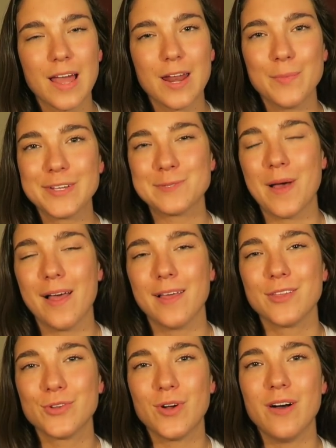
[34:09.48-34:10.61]
I'm like
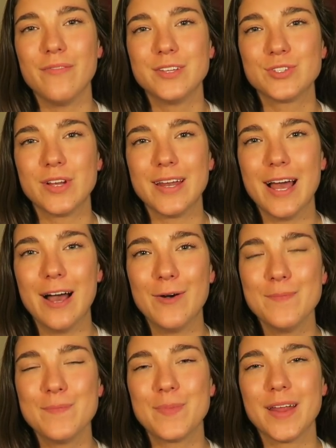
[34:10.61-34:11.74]
smiling through all of this right
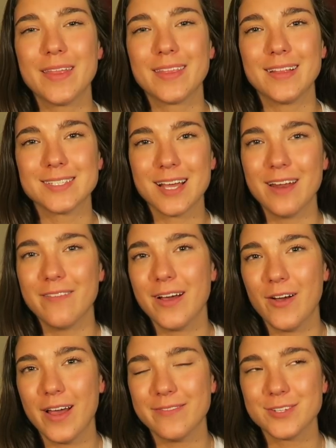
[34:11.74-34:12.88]
now, but I think that's kind of
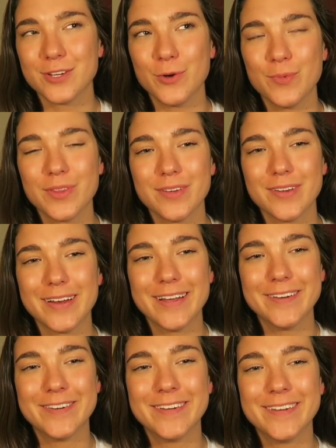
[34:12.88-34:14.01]
how I have to cope with it right
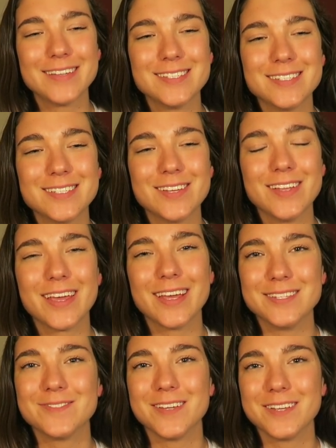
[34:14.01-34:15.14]
now, because it still like
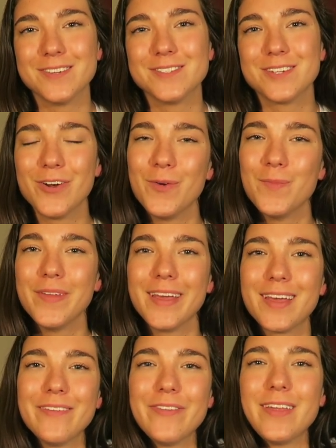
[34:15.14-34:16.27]
hits really close to home.
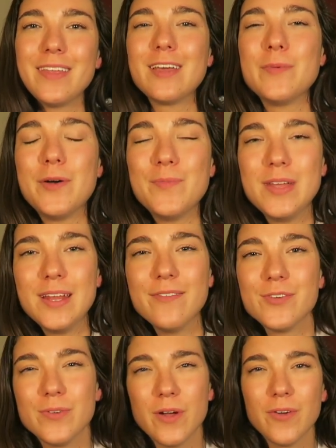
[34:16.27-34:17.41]
Like if I think about me
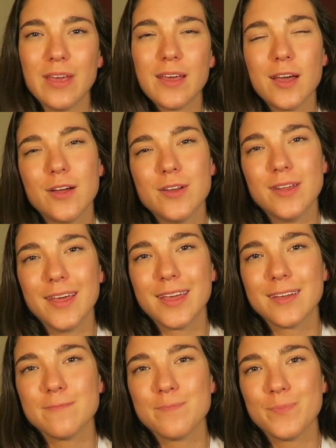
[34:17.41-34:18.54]
never rowing again,
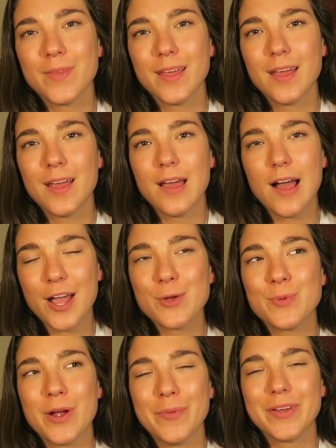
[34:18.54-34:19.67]
like I could
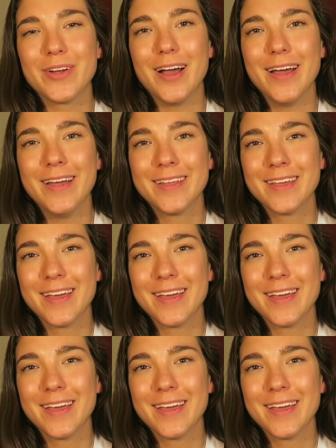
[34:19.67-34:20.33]
probably cry.